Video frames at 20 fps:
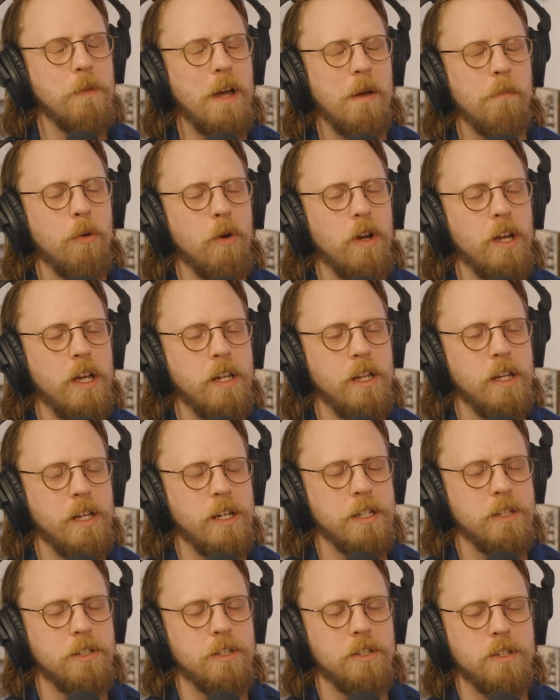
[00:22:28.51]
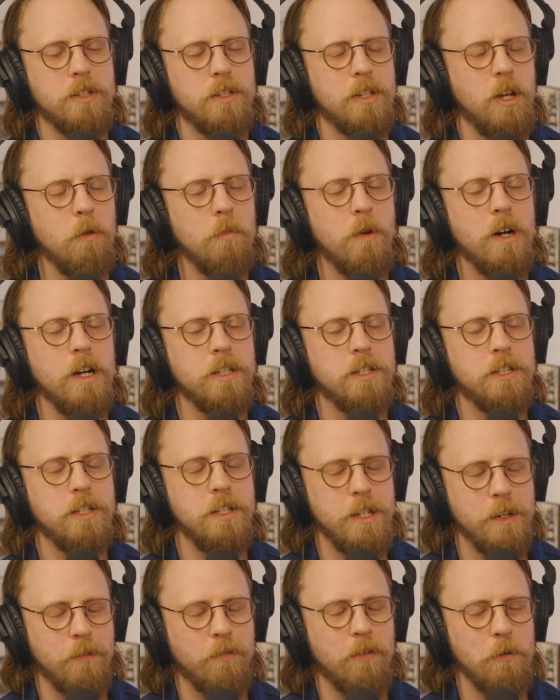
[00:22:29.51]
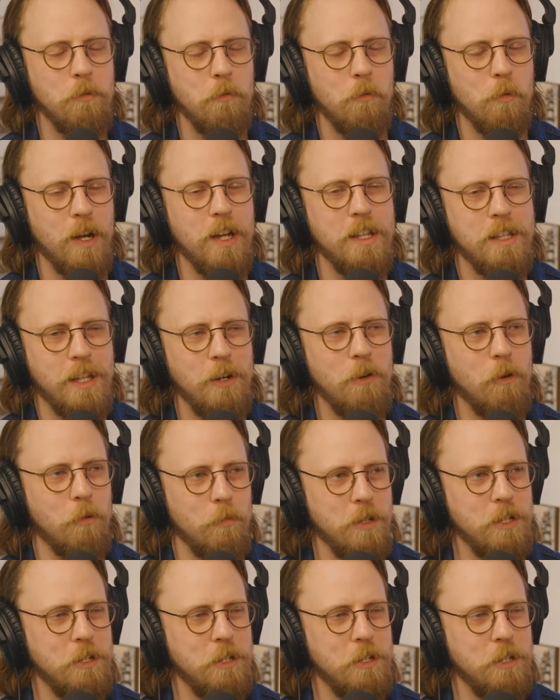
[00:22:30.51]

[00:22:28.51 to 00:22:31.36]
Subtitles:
my brain in a so much different way than I normally